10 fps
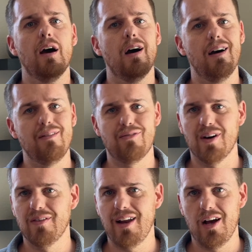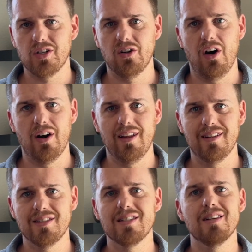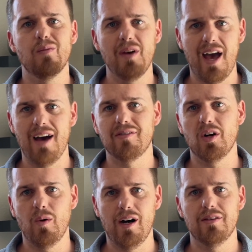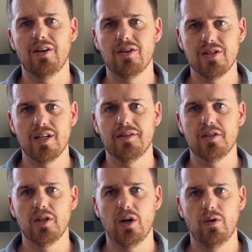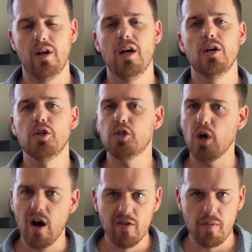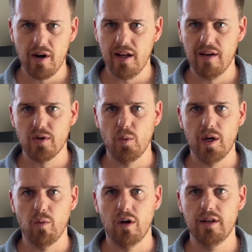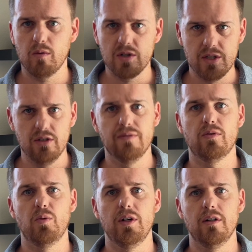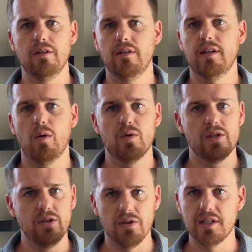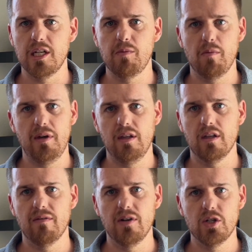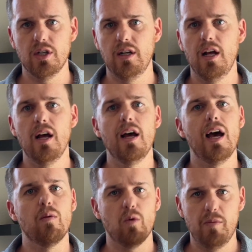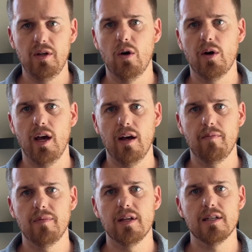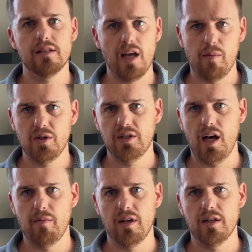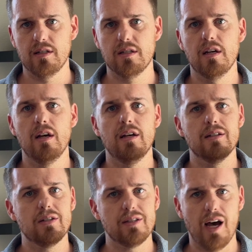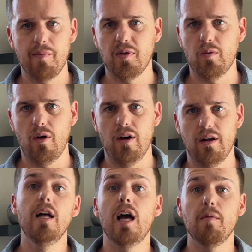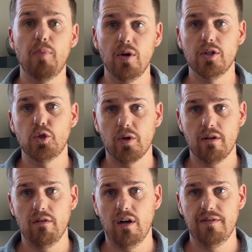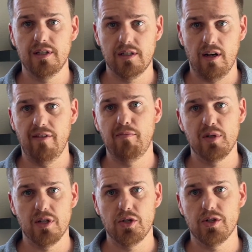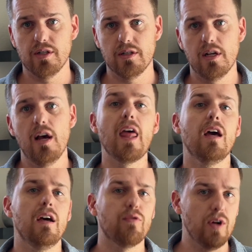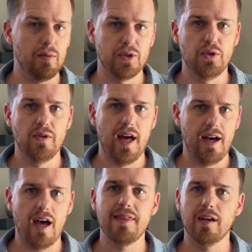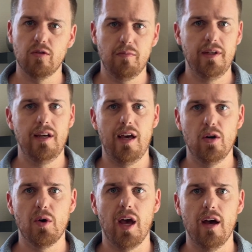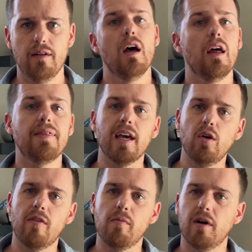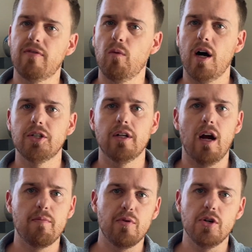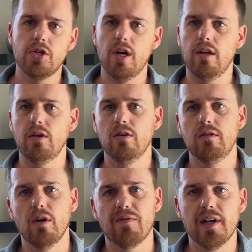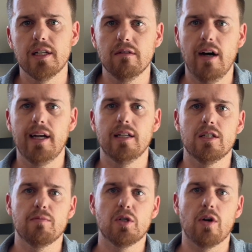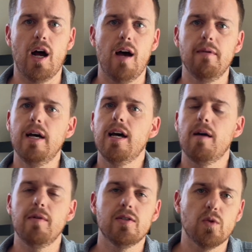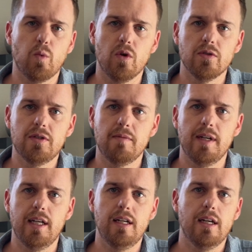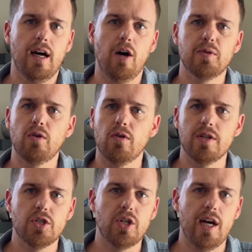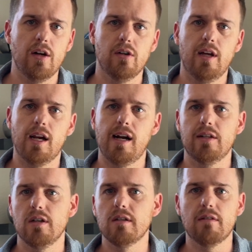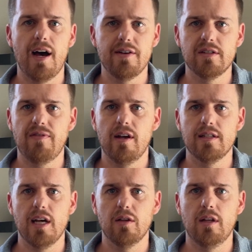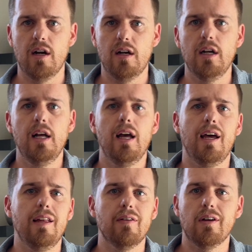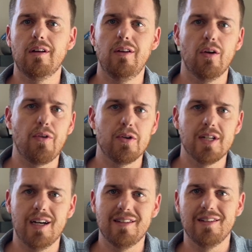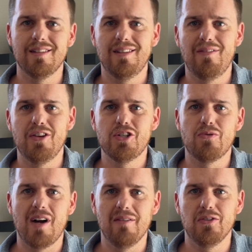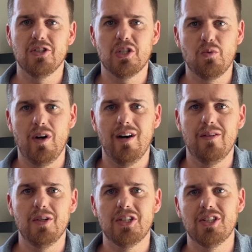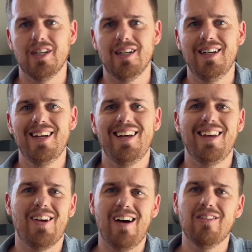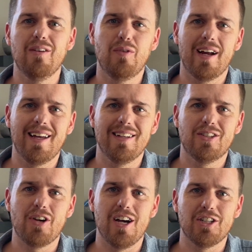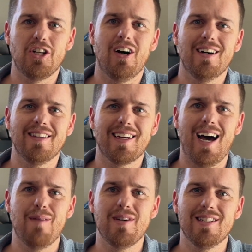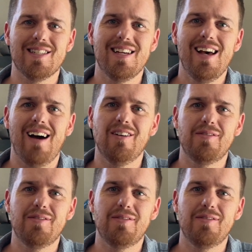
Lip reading: in front of a national audience. We have to go out there and set the tone. Show everybody after week 1 that we're still for real, that we're still the team to beat in the division, and we'll be okay. Establish dominance, stop the run, and put Jordan Love in tough positions. If we're able to do that, I think we'll be A-okay. Thank you, everybody, for watching. I appreciate you. Don't forget to like and subscribe. It means the world to me. It helps grow this channel, get it out to other Lions fans out there, and even throws it out to the division rivals as well, which I love when I get trash talk in the comments. I love